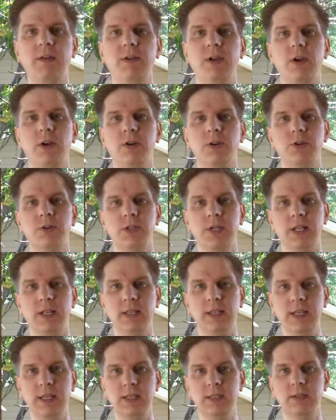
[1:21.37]
characters at
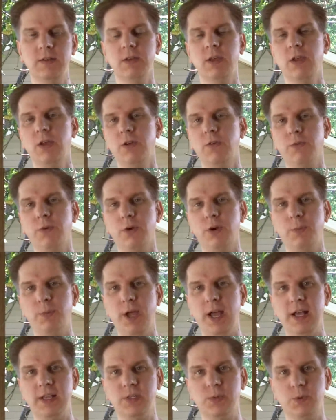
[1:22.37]
least for your
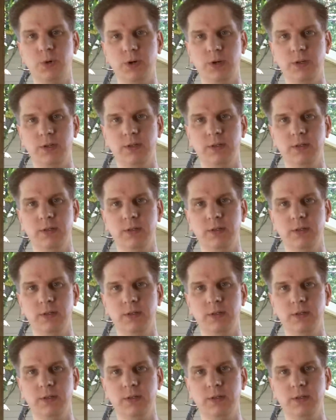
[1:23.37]
password.